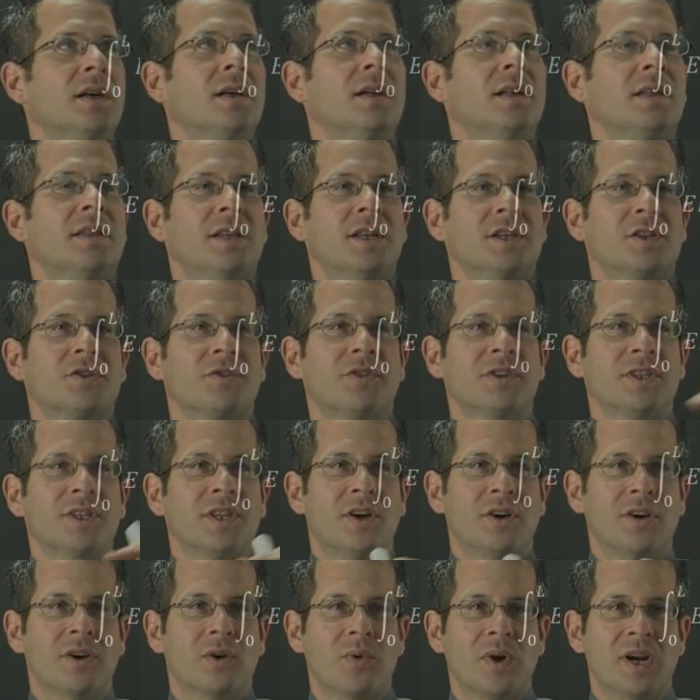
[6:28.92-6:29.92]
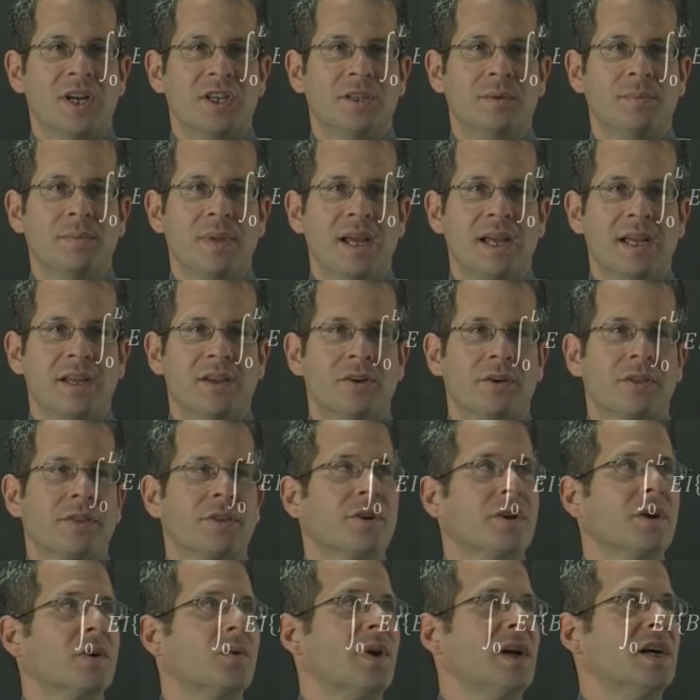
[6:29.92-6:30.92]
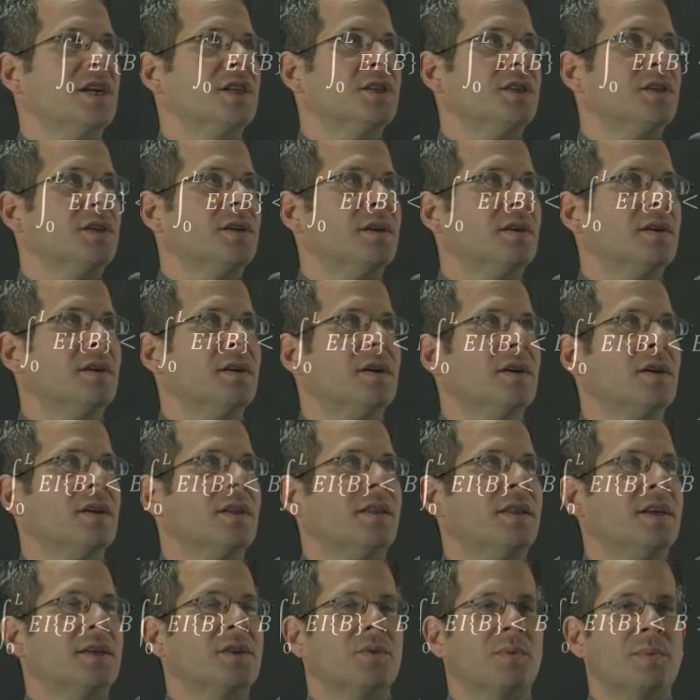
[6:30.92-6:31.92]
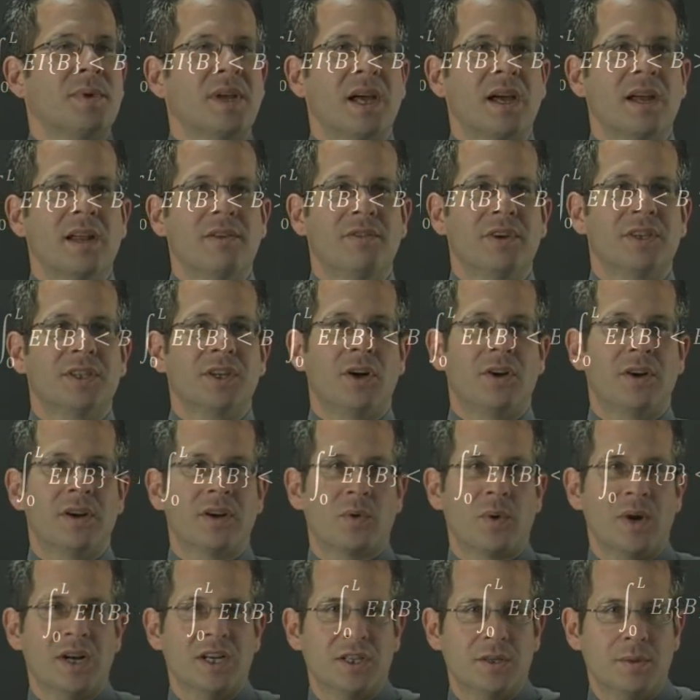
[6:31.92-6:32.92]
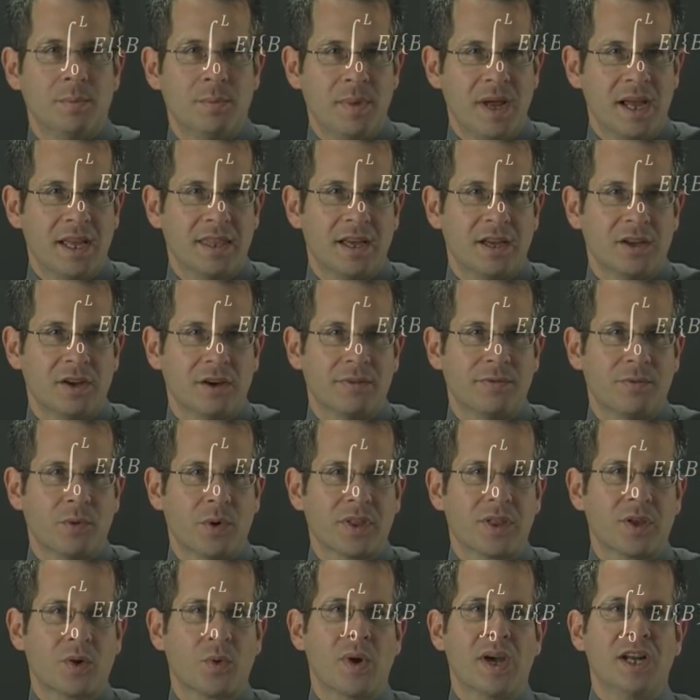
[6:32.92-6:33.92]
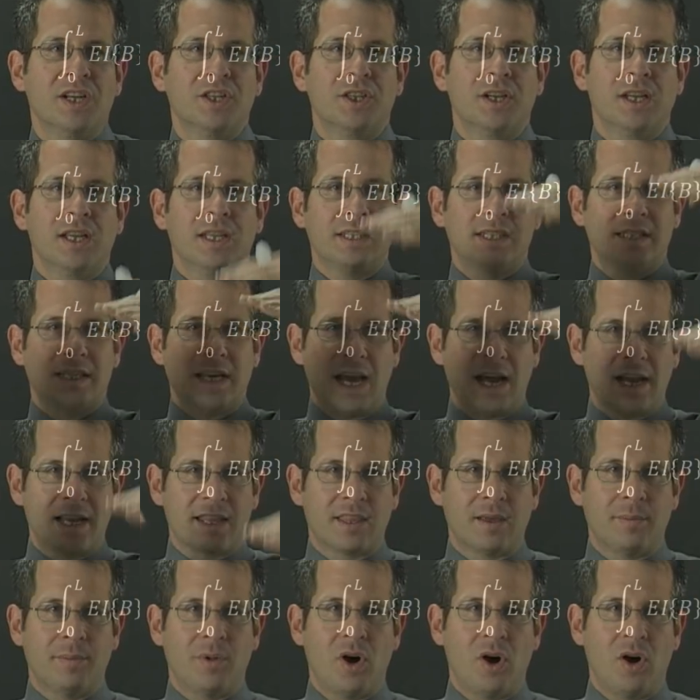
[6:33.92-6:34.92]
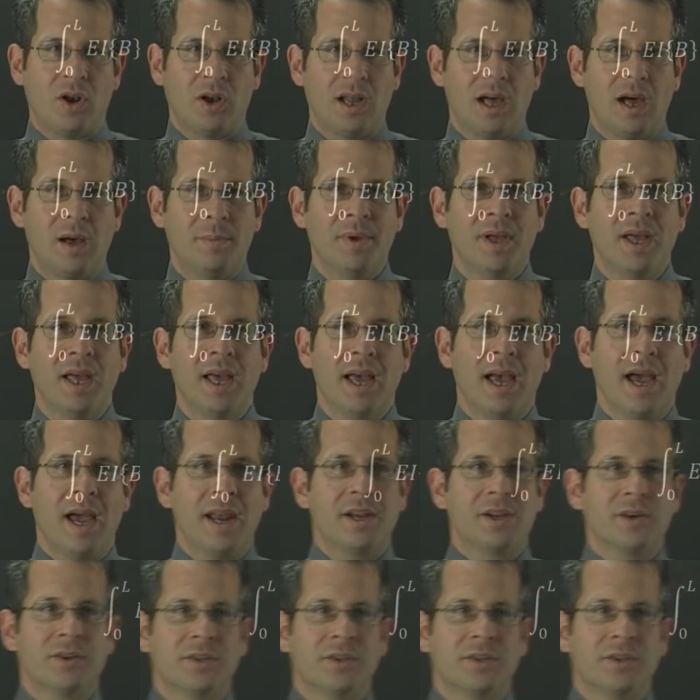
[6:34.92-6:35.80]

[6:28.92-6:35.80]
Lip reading: This will result in an equation. Make it your third equation. This will result in an equation. Make that your fourth equation. Stack them all up, and you'll